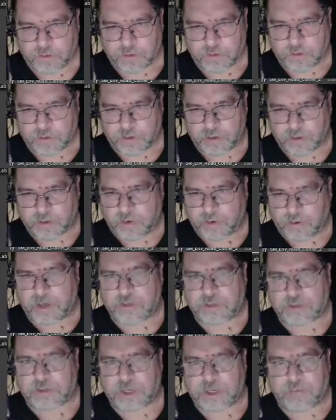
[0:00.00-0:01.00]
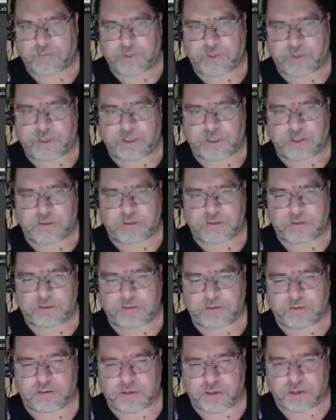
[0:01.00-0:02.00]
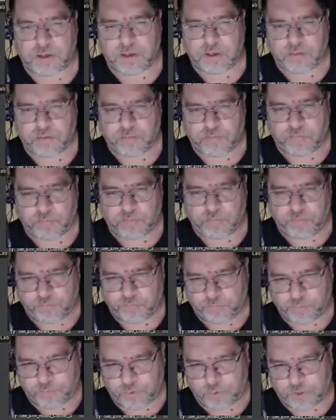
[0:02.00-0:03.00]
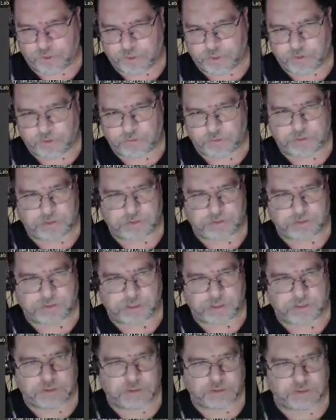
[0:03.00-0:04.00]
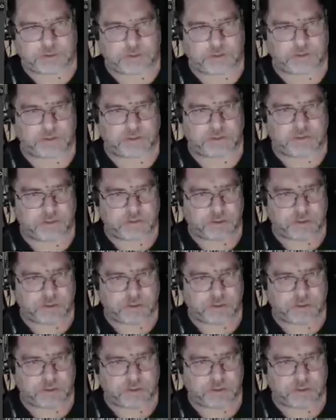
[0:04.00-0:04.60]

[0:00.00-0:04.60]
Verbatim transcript: Got a crashed airplane, broken interstate section.